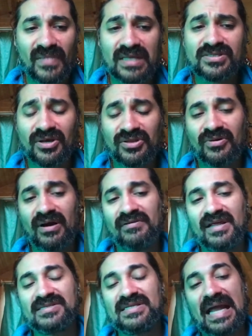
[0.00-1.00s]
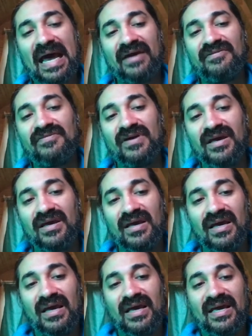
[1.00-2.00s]
So throughout his life,
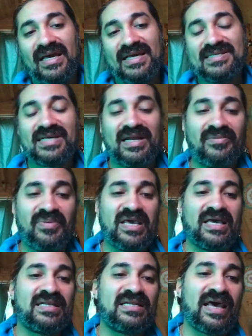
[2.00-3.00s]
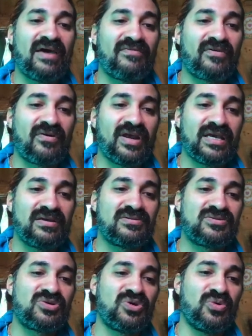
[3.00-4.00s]
he's going to be endeavoring
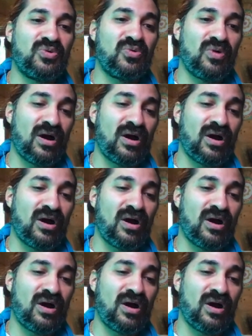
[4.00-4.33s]
to